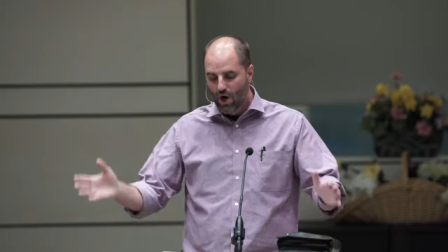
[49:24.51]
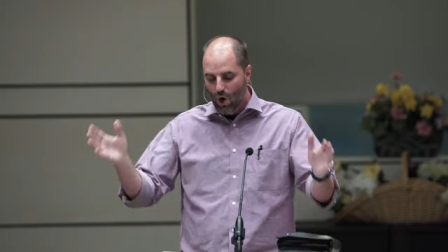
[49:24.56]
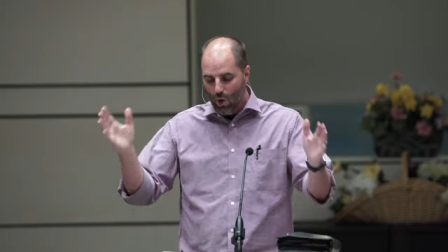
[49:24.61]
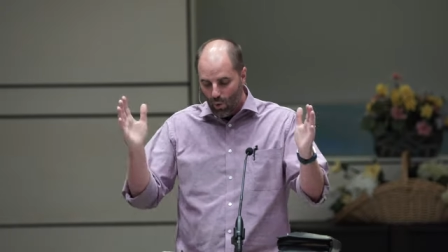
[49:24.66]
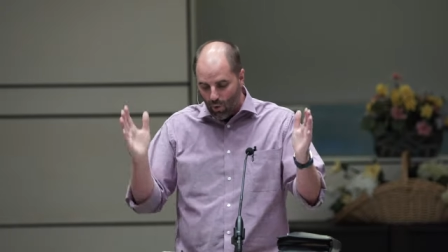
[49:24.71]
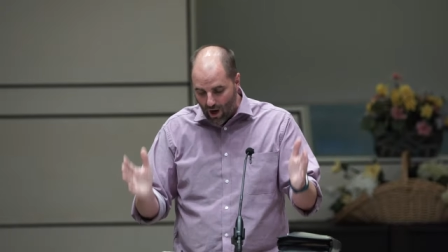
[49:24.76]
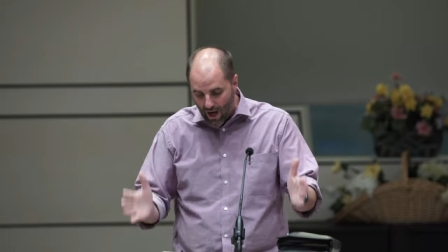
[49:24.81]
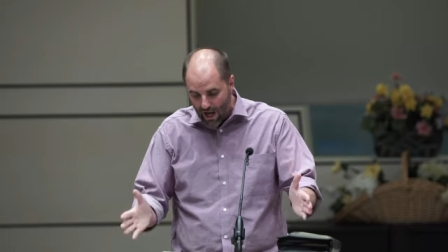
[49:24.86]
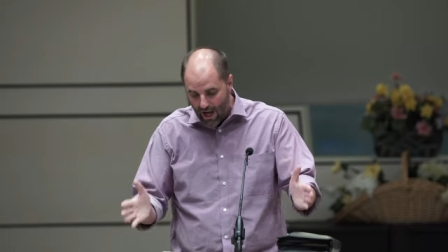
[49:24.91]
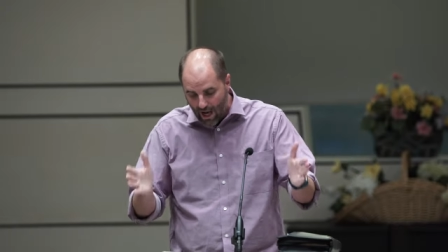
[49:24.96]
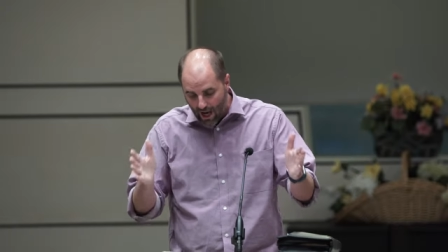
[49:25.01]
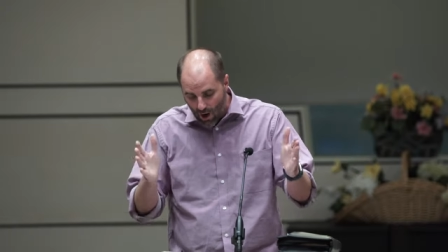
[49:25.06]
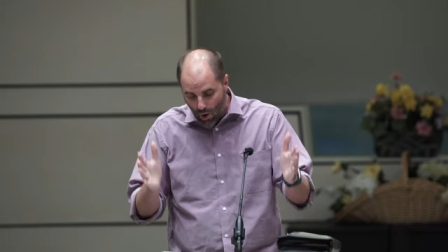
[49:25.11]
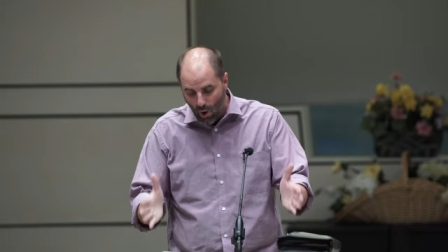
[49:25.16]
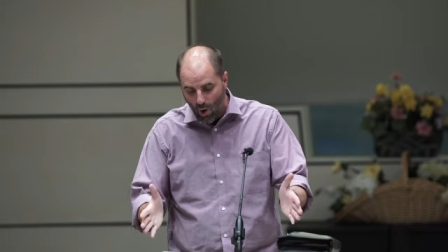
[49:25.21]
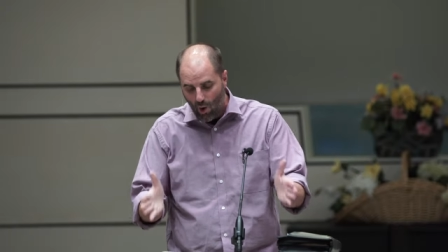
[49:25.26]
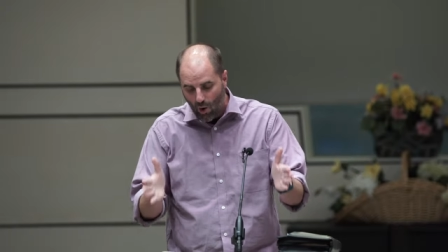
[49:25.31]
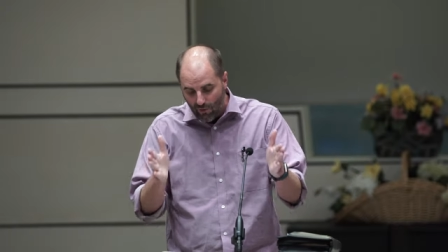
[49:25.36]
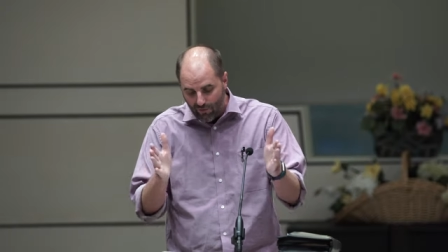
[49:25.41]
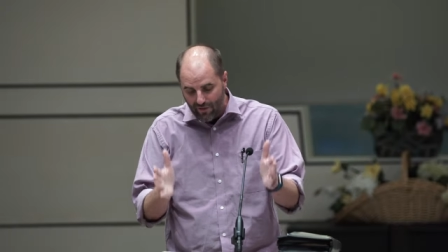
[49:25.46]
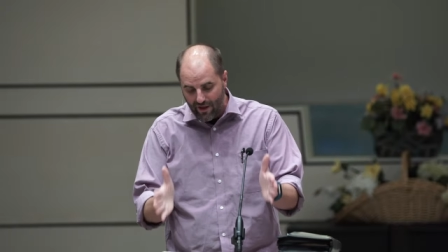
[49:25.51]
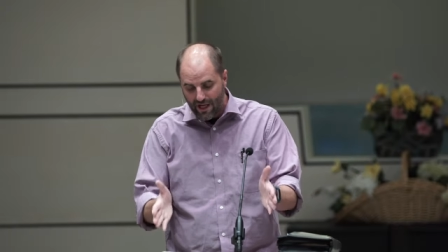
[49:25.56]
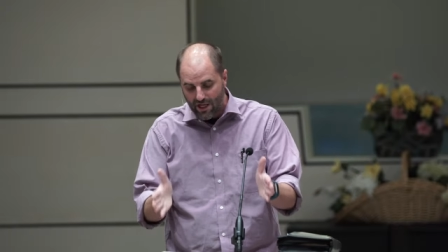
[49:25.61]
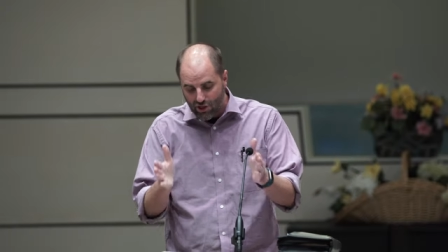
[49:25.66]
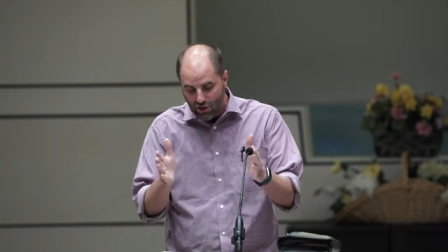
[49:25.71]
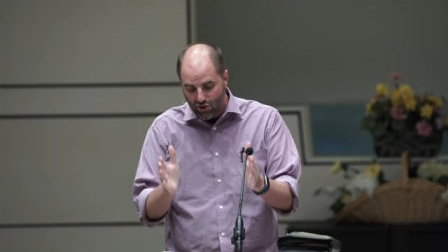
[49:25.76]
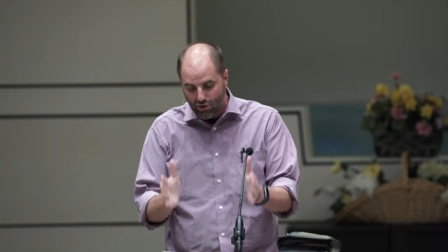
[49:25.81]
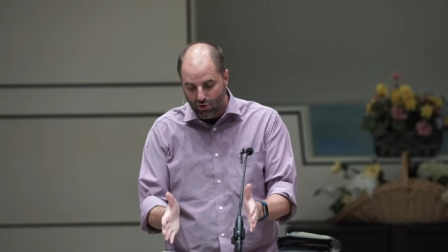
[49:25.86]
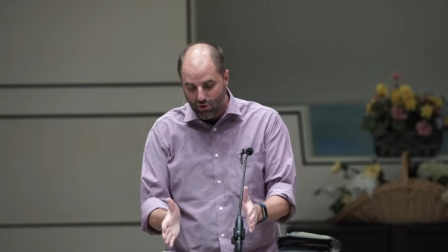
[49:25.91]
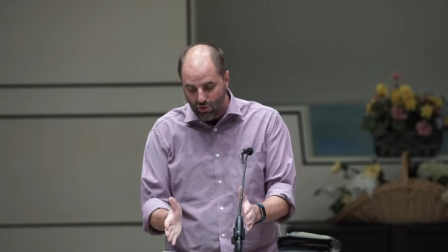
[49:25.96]
We hold
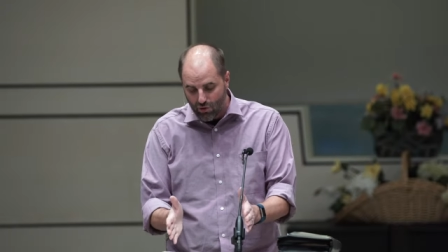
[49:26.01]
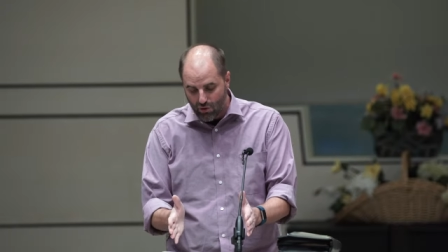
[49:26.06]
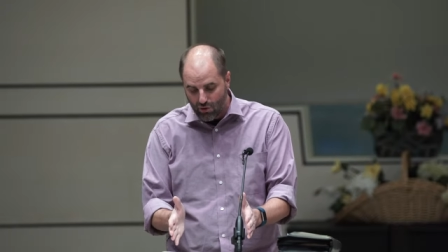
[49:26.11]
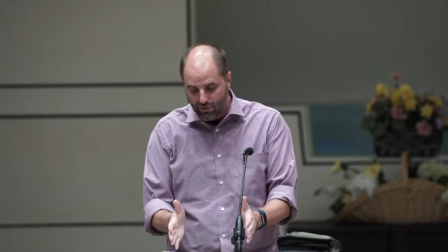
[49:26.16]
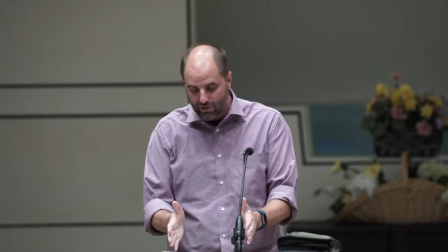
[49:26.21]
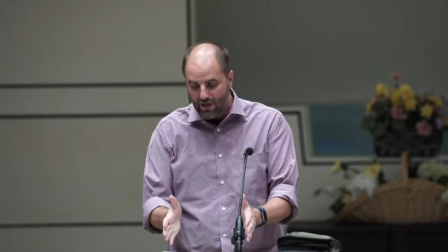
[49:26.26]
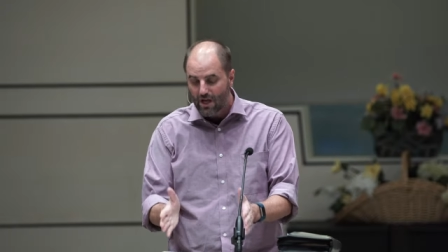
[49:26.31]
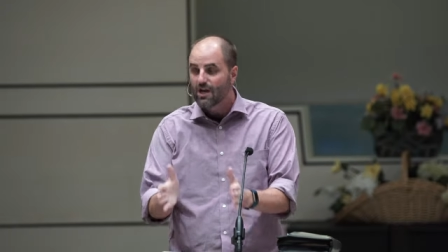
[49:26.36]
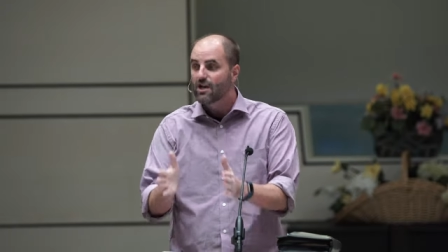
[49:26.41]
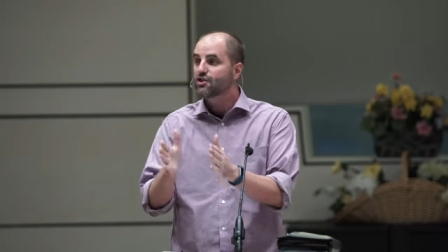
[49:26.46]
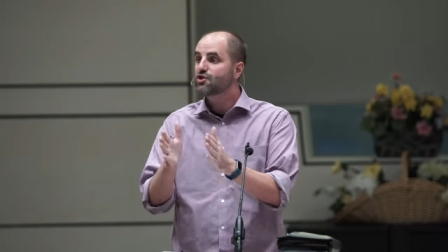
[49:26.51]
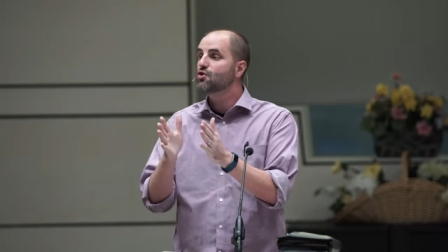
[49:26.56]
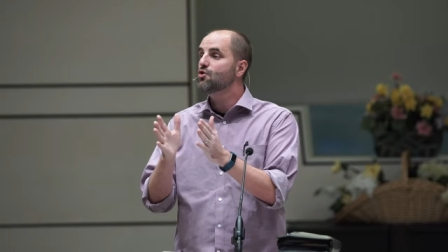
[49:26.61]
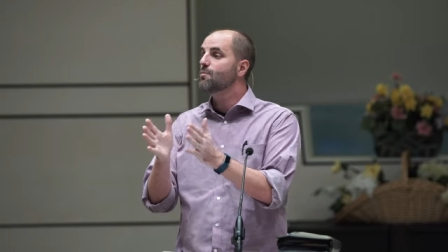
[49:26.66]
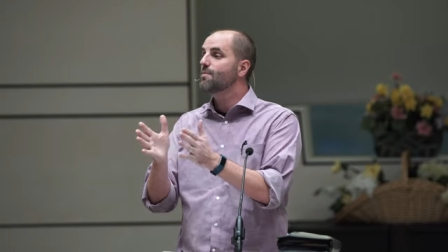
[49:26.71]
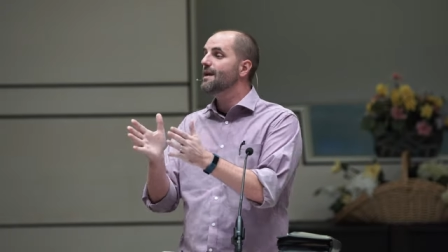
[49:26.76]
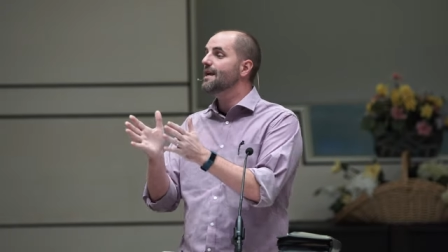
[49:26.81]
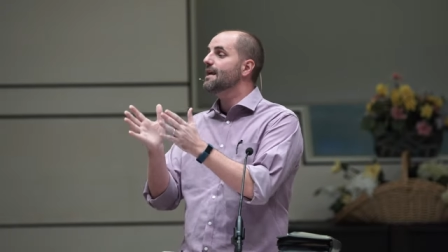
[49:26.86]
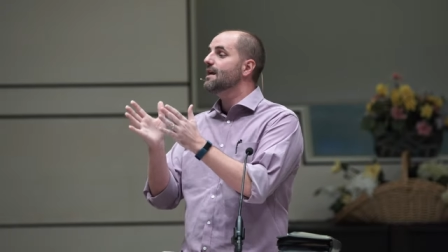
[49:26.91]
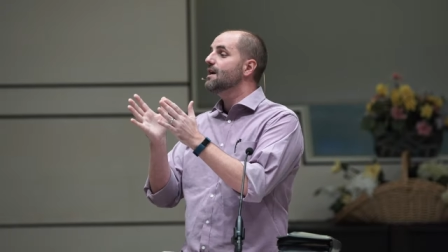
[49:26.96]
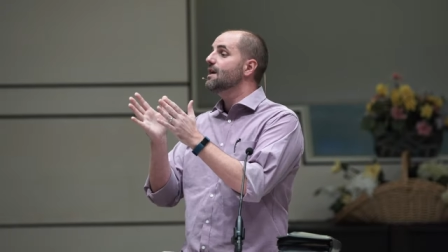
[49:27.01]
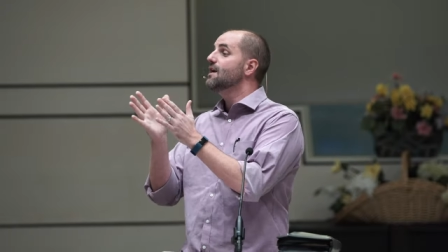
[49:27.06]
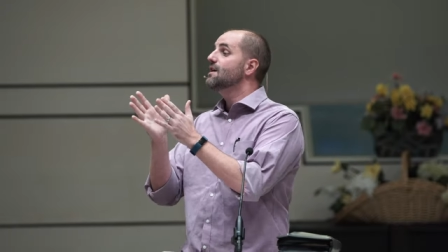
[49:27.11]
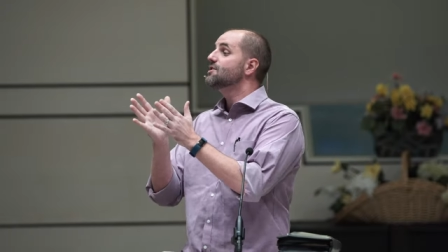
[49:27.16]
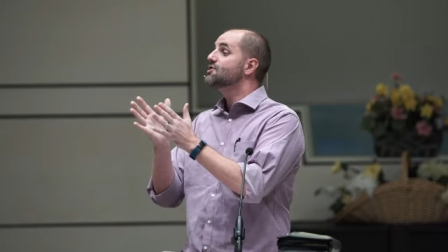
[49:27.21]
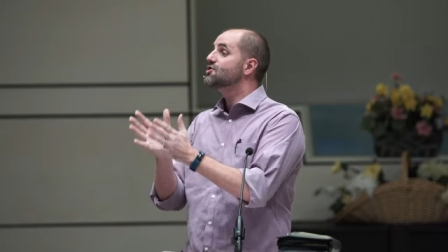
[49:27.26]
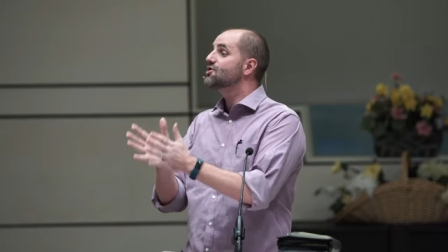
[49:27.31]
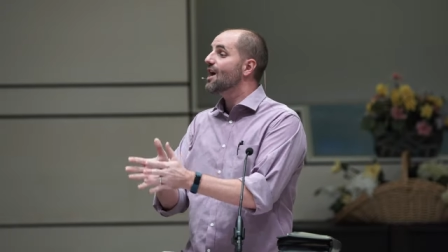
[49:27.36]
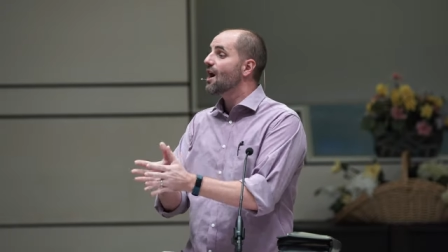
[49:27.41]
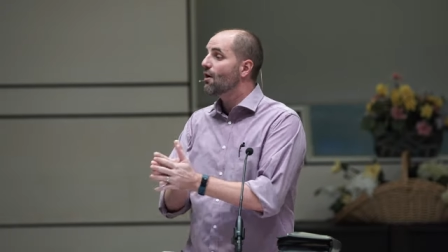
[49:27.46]
these truths to be
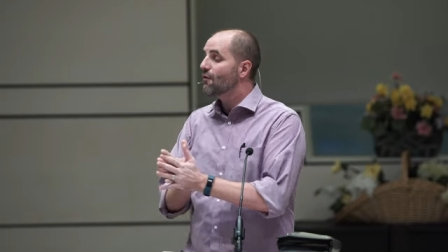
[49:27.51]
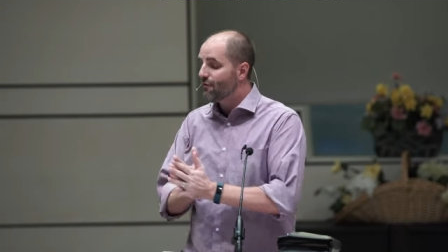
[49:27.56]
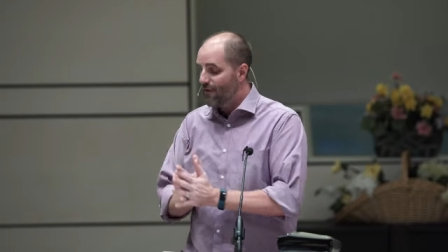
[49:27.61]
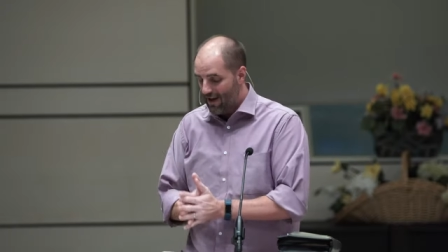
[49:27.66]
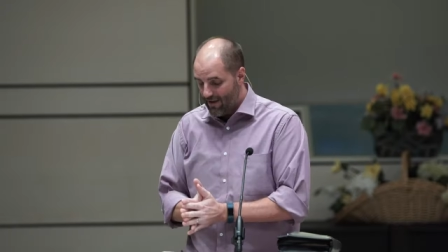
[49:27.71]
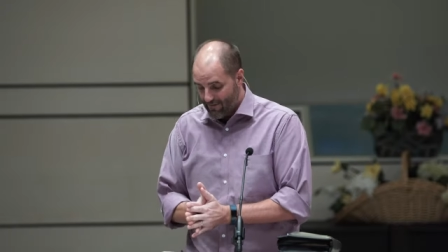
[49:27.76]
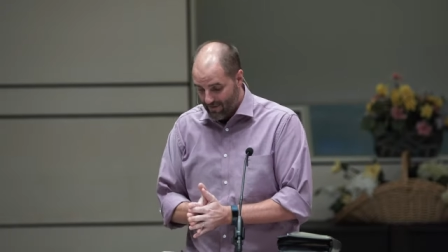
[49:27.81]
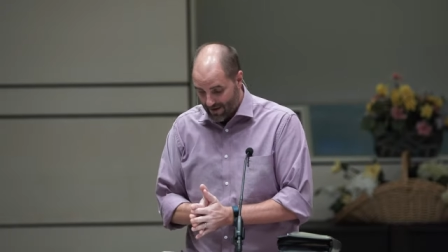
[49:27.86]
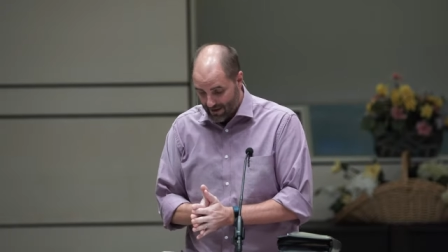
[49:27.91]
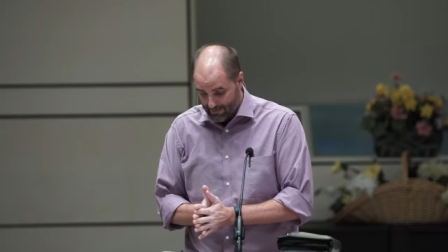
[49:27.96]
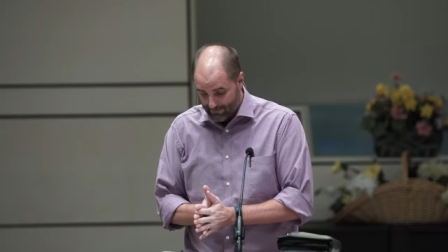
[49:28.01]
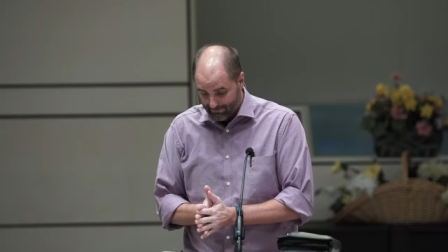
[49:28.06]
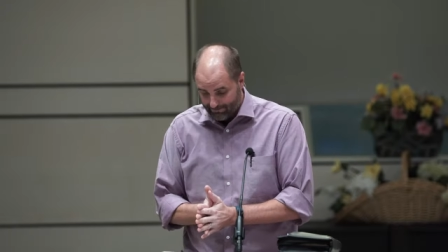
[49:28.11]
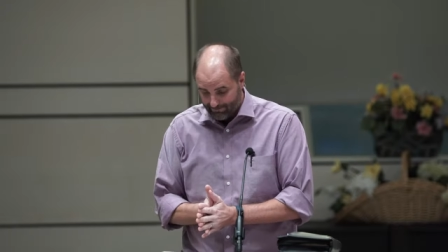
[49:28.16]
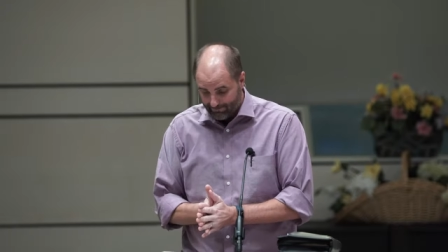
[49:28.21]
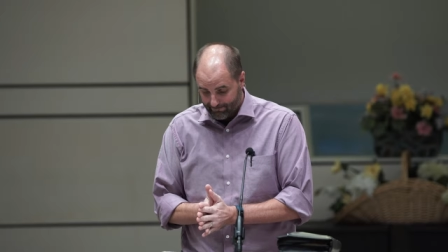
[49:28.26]
self evident